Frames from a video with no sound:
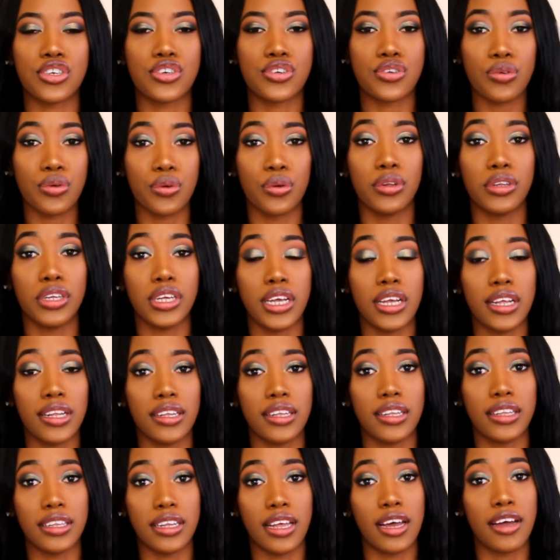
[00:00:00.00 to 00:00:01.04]
truly
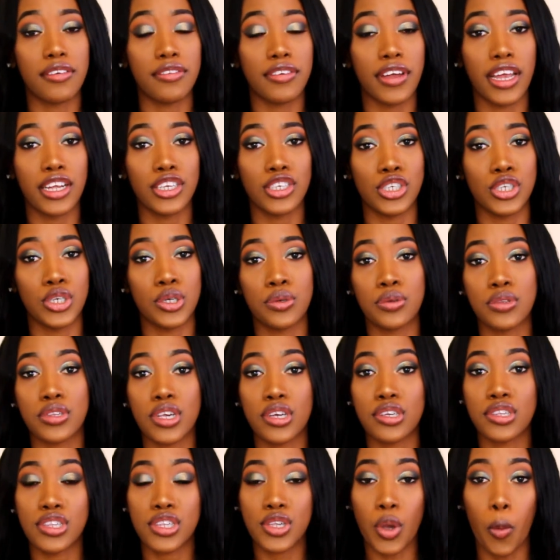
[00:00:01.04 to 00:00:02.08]
love and use
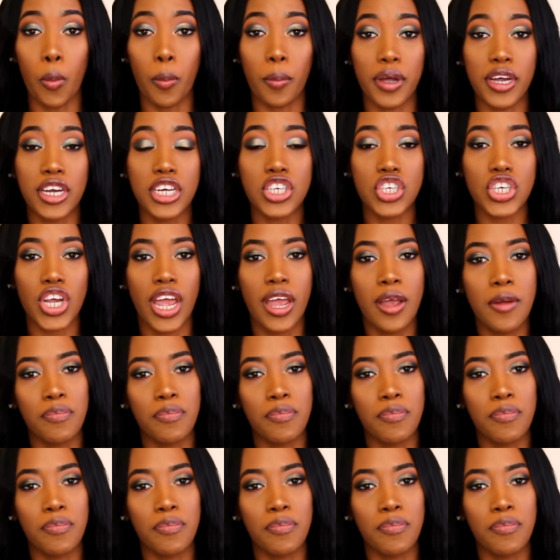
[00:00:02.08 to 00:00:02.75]
so much,